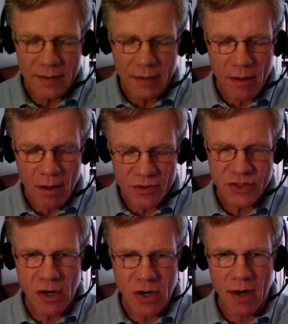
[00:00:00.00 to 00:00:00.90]
all
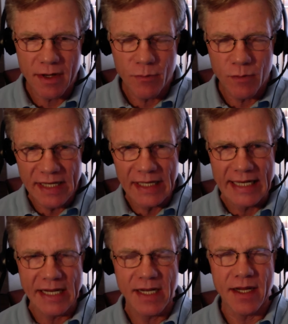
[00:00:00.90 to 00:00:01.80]
started
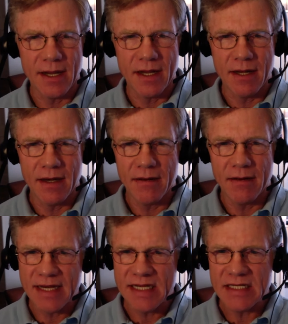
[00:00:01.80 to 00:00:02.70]
really in
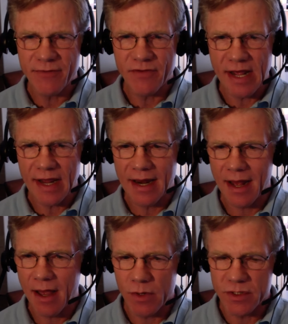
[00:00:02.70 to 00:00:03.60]
1978.
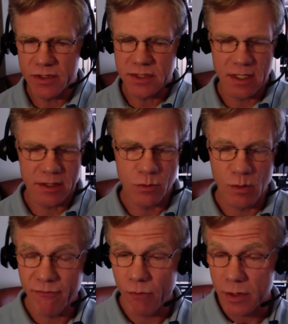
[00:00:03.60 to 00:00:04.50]
I was
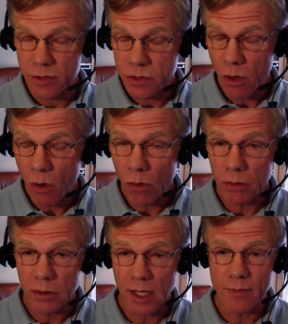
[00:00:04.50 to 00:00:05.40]
24 years
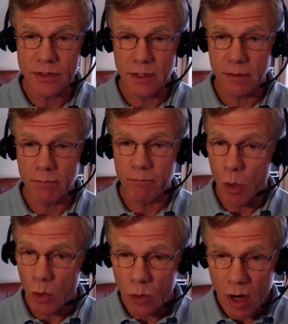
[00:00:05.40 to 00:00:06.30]
old. I was a
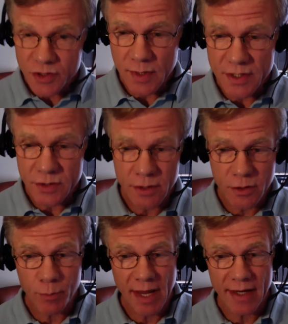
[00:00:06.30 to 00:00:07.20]
motocross racer,
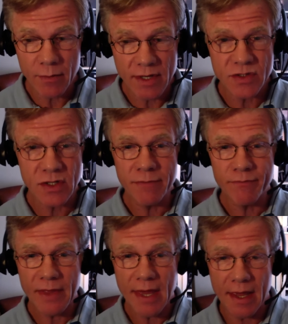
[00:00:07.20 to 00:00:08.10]
dirt bike racer,
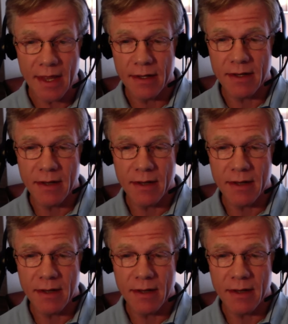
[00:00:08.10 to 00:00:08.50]
and